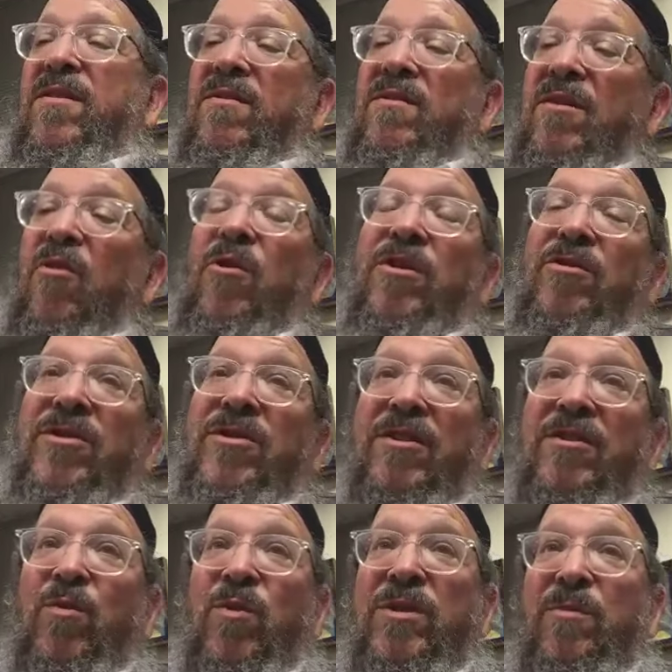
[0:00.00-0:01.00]
the lawyer
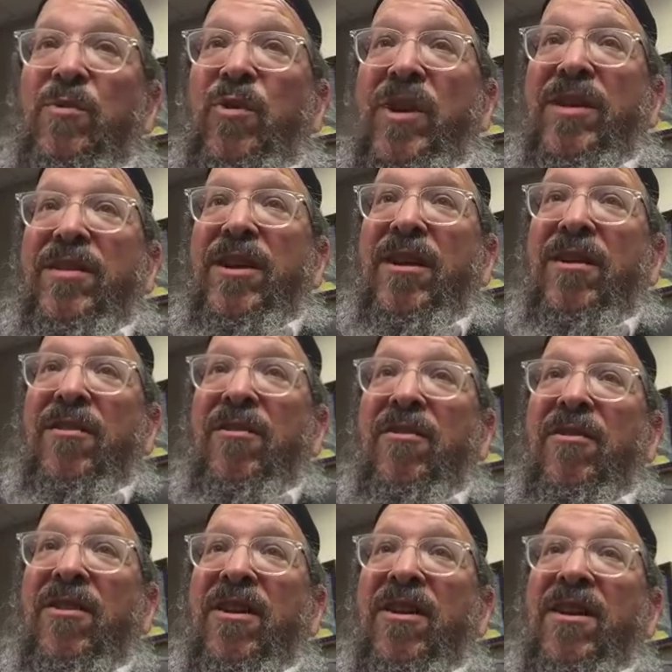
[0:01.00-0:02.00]
starts whispering in the
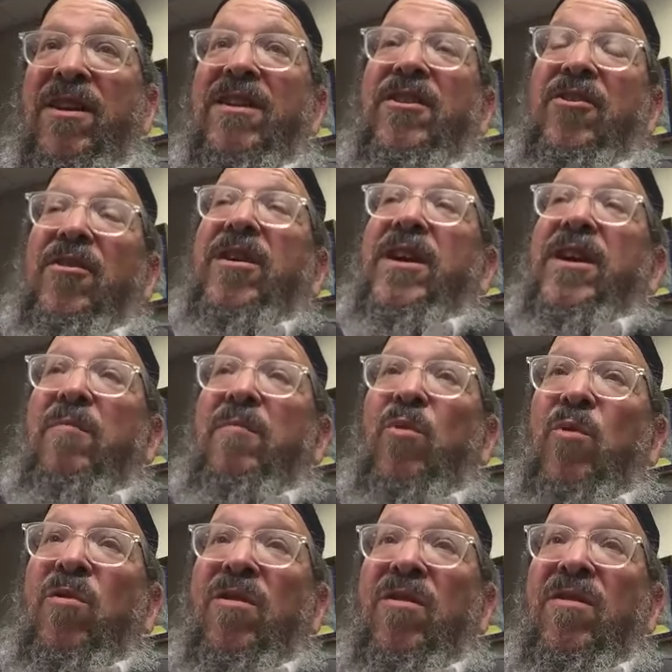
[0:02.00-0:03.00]
ear, you can get
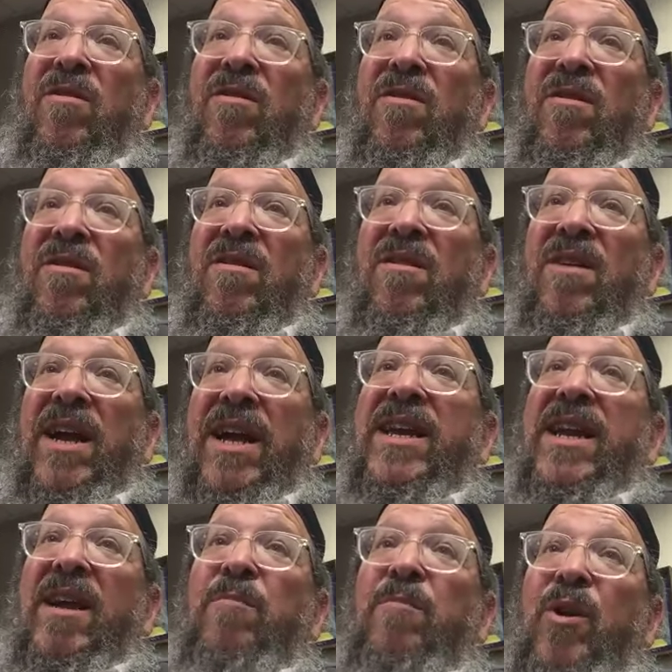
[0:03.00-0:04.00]
more. I
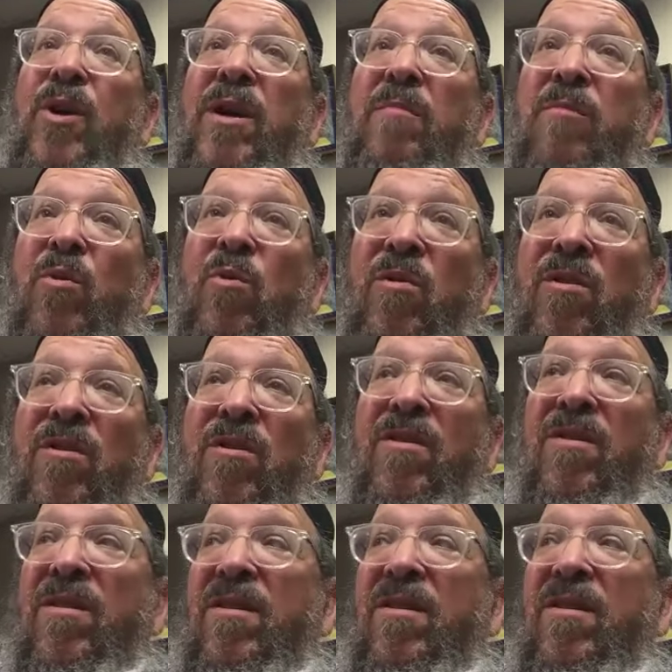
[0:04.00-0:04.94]
can help you get more.